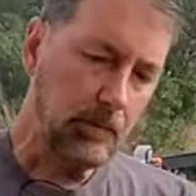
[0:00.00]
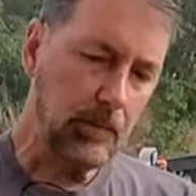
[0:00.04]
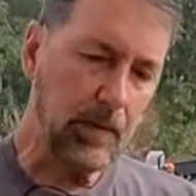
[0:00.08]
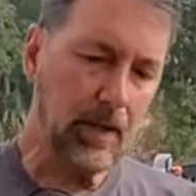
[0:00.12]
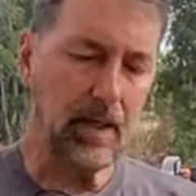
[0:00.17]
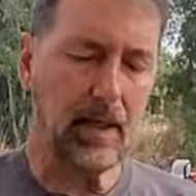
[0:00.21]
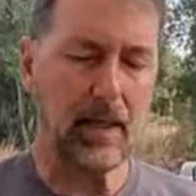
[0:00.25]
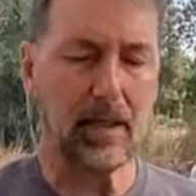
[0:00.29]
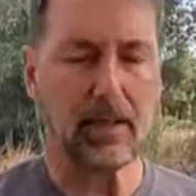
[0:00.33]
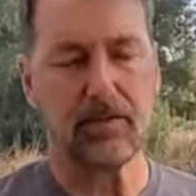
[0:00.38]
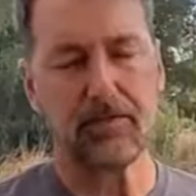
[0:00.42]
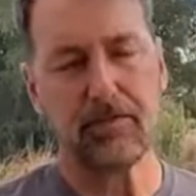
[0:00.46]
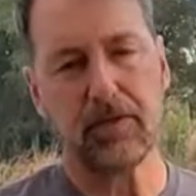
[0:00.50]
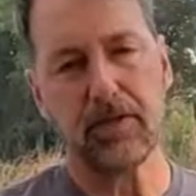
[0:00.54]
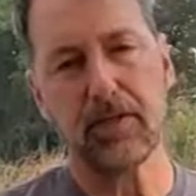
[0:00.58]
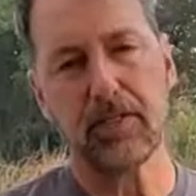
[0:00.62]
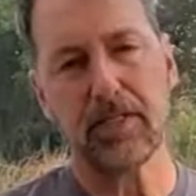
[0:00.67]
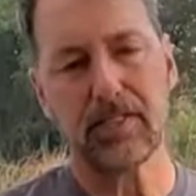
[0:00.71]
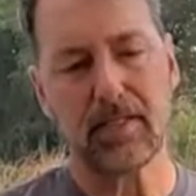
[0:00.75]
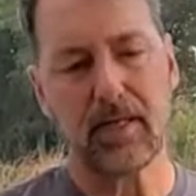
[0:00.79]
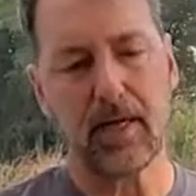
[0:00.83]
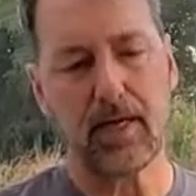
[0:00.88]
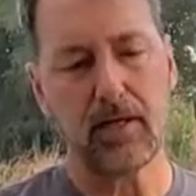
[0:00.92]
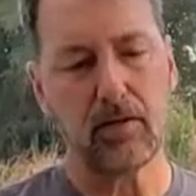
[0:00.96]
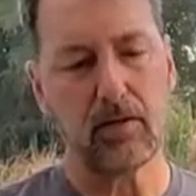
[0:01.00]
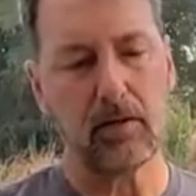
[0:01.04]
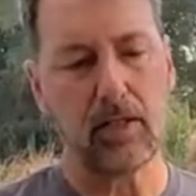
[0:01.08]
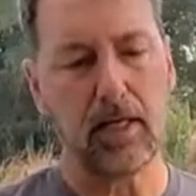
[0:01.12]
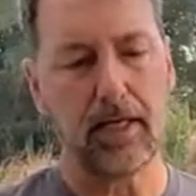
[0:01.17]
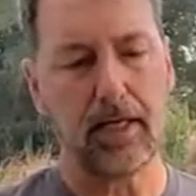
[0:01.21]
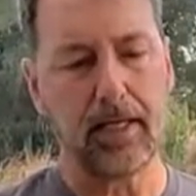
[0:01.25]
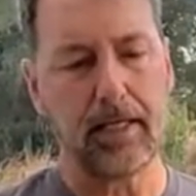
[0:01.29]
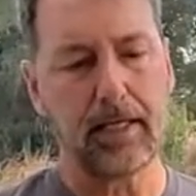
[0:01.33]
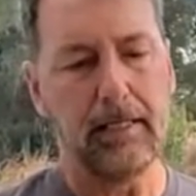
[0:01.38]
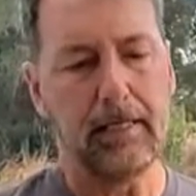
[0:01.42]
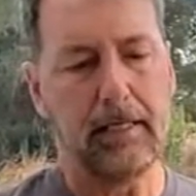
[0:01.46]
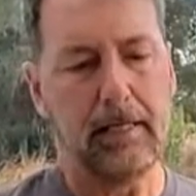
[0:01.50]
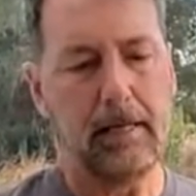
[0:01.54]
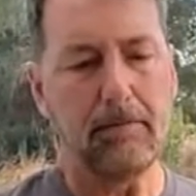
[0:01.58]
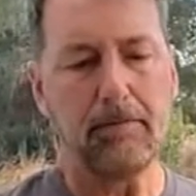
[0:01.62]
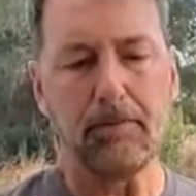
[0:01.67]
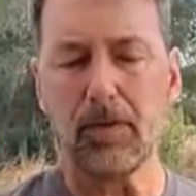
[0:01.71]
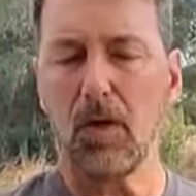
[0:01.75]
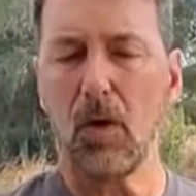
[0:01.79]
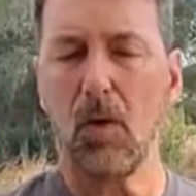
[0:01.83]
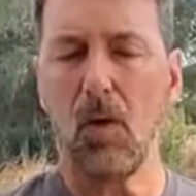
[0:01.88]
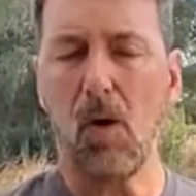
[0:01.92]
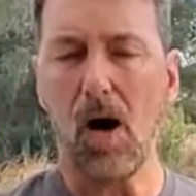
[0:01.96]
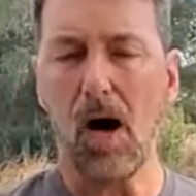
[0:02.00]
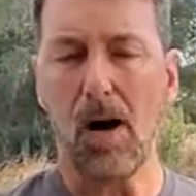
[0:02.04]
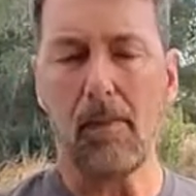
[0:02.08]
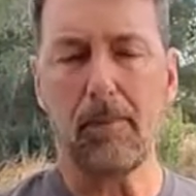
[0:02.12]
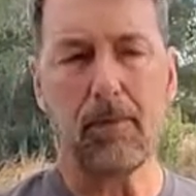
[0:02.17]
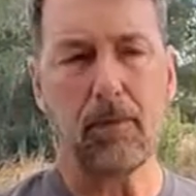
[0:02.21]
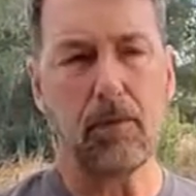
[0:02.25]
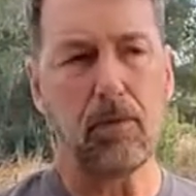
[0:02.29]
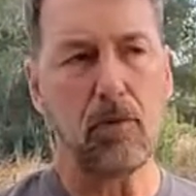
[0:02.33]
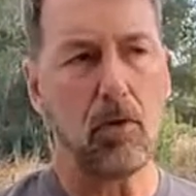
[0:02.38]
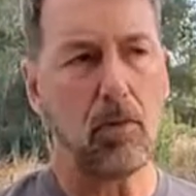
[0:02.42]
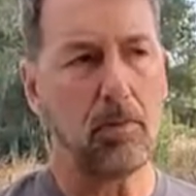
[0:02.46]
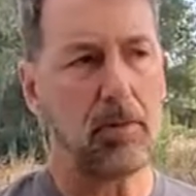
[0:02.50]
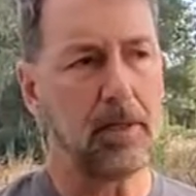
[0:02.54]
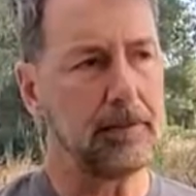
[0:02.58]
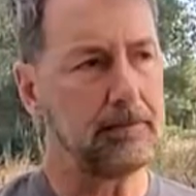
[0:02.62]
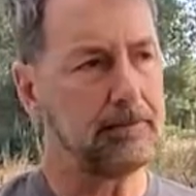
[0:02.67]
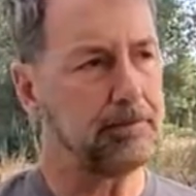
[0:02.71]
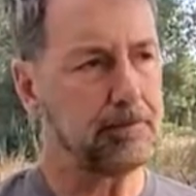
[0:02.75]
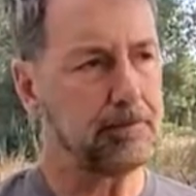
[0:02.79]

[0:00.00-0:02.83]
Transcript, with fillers: Yeah, it's very cider-like. No hop aroma.